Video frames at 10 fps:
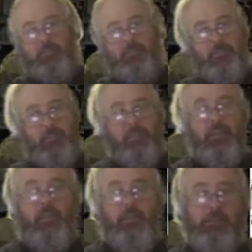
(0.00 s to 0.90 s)
can see
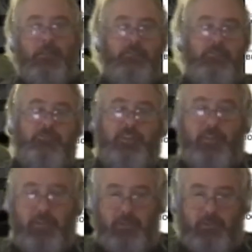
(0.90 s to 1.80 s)
there,
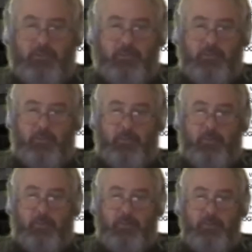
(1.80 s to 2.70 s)
restricted areas and so on,
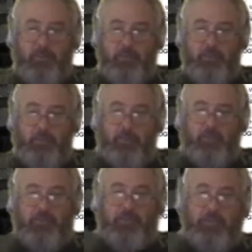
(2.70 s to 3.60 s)
but we do
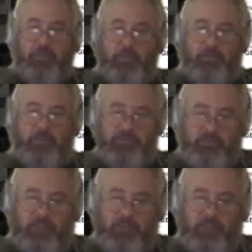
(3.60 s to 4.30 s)
temporary restricted